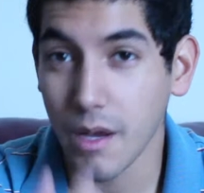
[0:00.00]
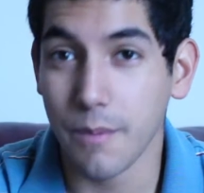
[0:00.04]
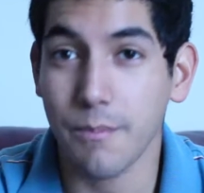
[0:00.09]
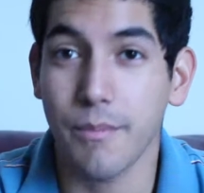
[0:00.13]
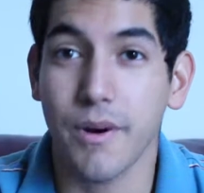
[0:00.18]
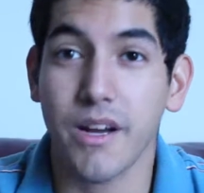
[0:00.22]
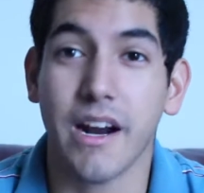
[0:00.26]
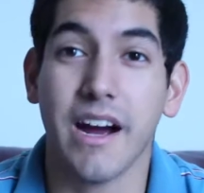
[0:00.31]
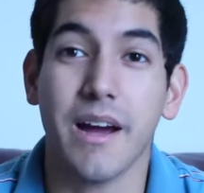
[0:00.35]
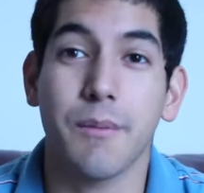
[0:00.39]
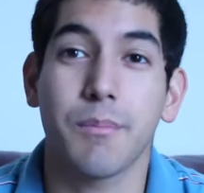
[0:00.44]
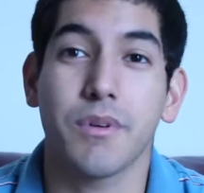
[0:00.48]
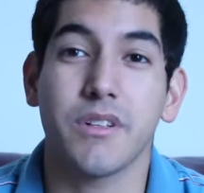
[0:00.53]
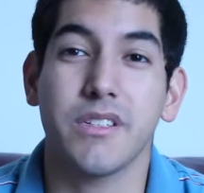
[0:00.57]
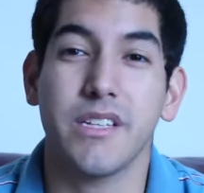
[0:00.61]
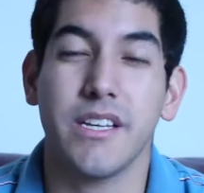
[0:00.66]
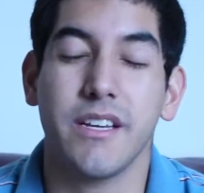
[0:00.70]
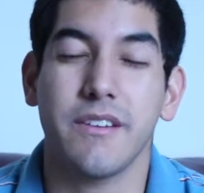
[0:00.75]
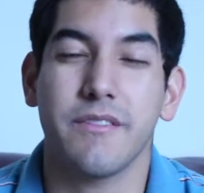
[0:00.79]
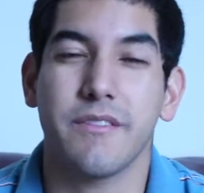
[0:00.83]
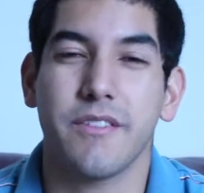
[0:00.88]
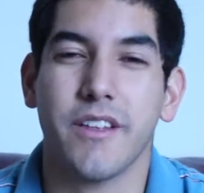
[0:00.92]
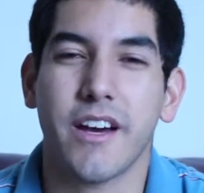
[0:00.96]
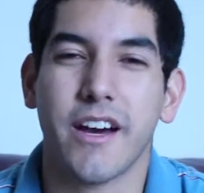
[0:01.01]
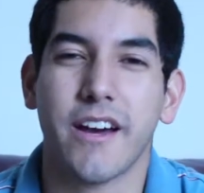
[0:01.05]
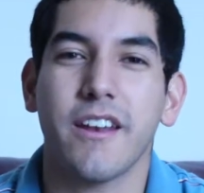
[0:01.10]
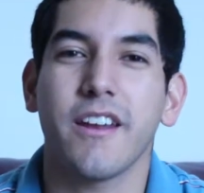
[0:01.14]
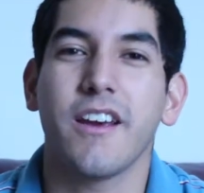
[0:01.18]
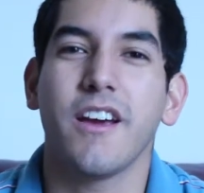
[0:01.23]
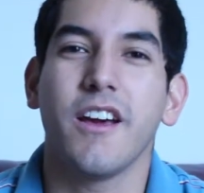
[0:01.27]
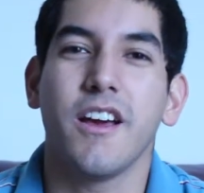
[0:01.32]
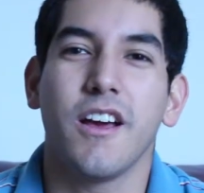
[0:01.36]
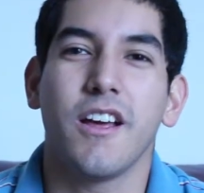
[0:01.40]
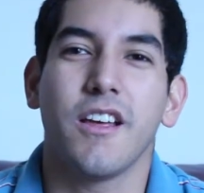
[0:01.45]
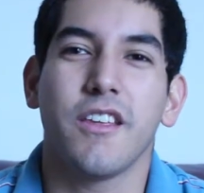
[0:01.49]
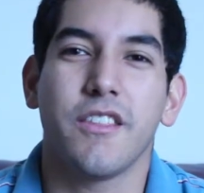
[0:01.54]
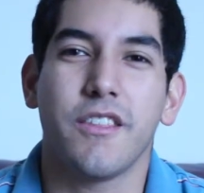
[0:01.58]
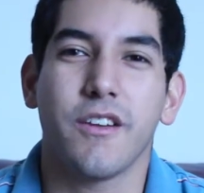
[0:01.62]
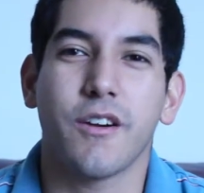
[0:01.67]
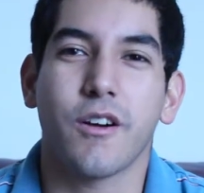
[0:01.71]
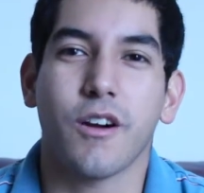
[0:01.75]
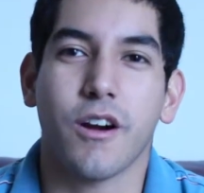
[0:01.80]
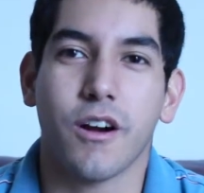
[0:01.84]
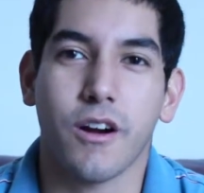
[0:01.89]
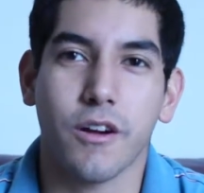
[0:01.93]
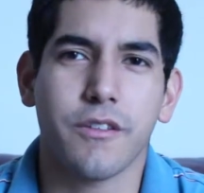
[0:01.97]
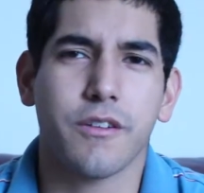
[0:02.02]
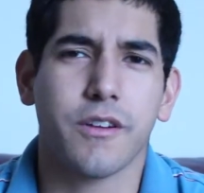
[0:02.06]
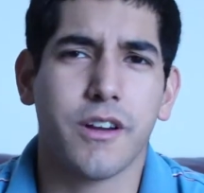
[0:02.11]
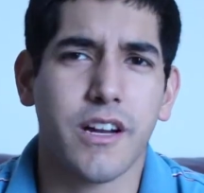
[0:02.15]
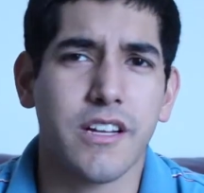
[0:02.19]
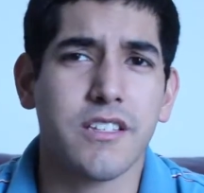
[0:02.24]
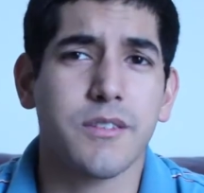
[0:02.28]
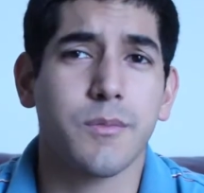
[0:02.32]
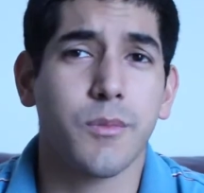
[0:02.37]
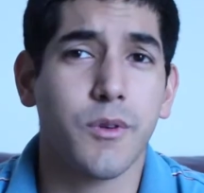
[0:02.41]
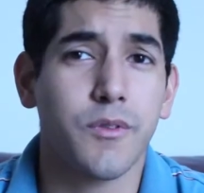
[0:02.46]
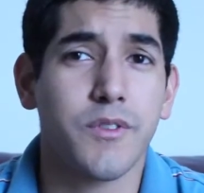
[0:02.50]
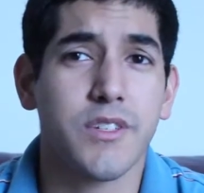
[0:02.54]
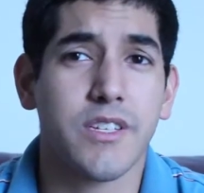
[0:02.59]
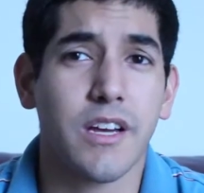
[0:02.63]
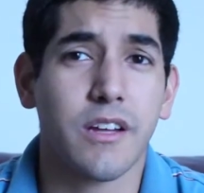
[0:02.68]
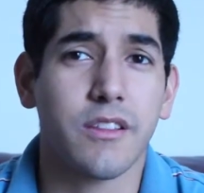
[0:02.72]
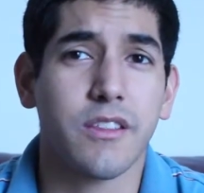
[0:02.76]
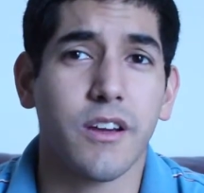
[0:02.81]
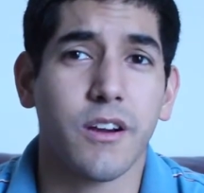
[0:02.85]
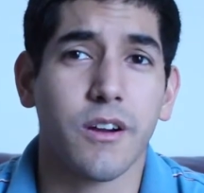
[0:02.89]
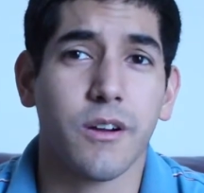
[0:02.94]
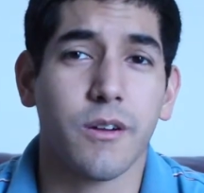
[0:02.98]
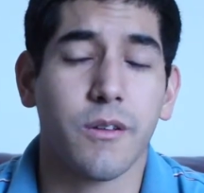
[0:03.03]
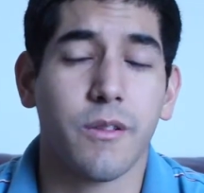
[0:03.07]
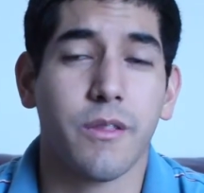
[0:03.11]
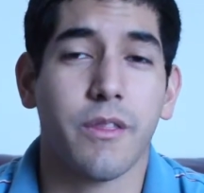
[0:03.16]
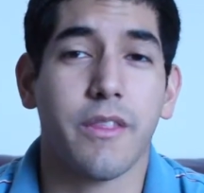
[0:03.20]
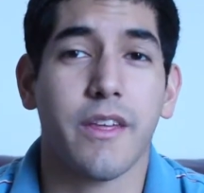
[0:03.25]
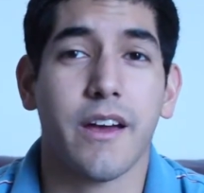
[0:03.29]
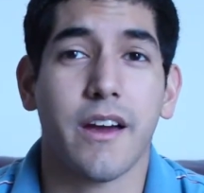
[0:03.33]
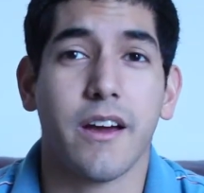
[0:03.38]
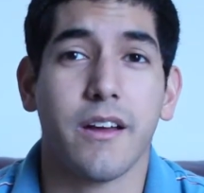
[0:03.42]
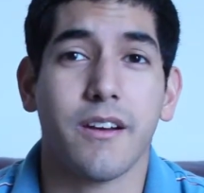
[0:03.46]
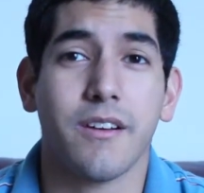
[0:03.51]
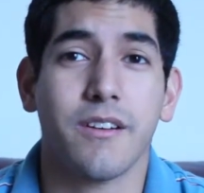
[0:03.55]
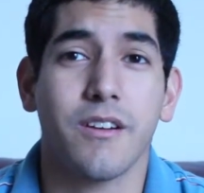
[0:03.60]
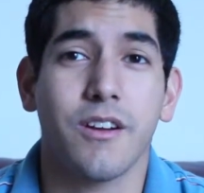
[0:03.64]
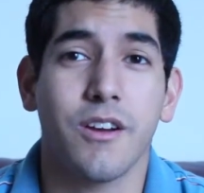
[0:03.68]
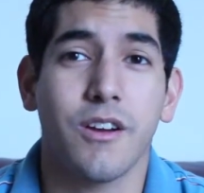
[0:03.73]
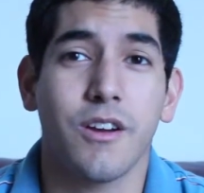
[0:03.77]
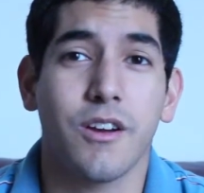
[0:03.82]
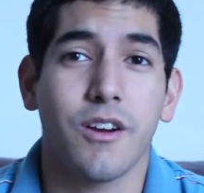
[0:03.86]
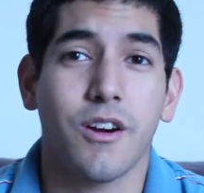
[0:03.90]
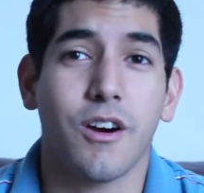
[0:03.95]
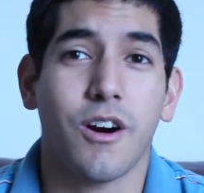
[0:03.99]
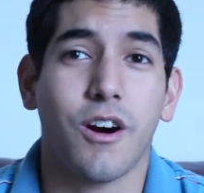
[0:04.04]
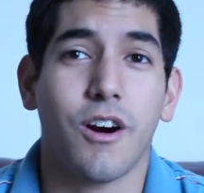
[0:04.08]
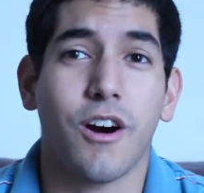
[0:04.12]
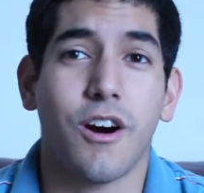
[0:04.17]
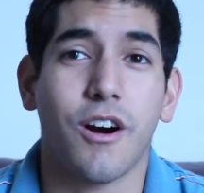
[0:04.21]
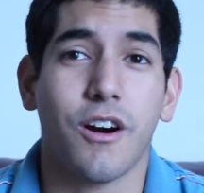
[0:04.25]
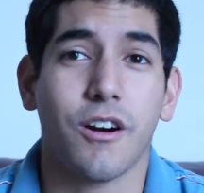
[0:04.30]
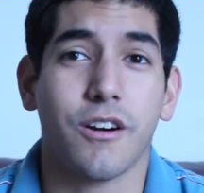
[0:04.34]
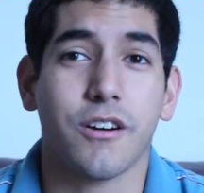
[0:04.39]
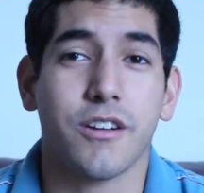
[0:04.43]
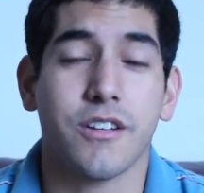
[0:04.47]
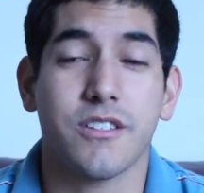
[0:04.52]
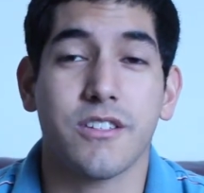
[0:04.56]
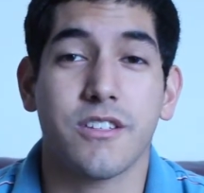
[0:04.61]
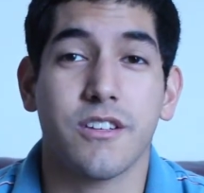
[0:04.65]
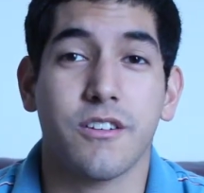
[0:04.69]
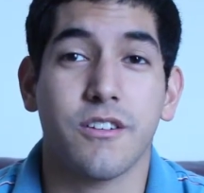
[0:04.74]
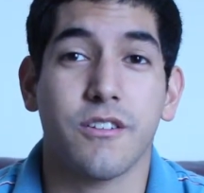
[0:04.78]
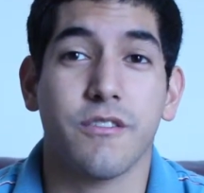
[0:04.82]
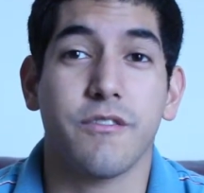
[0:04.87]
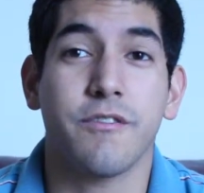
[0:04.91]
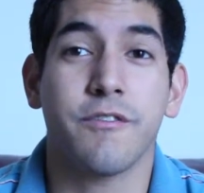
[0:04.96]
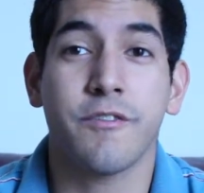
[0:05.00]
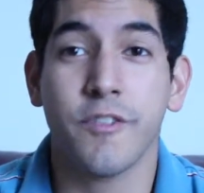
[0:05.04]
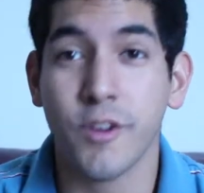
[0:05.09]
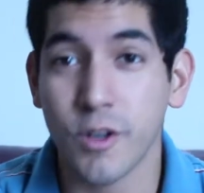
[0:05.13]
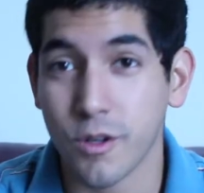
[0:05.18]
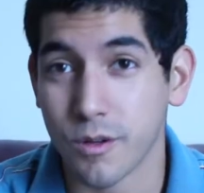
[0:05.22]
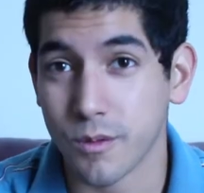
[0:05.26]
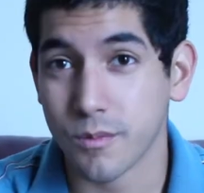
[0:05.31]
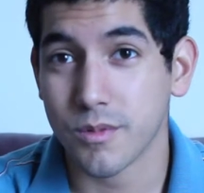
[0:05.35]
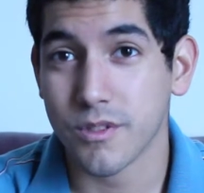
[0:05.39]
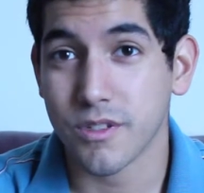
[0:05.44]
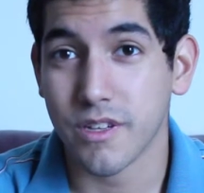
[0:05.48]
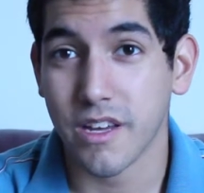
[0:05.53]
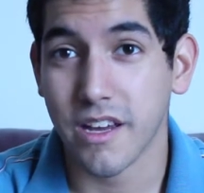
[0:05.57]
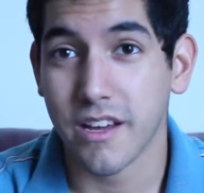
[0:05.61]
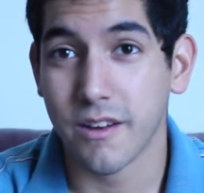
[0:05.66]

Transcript: But I believe that there are other kinds of movies out there that are considered films.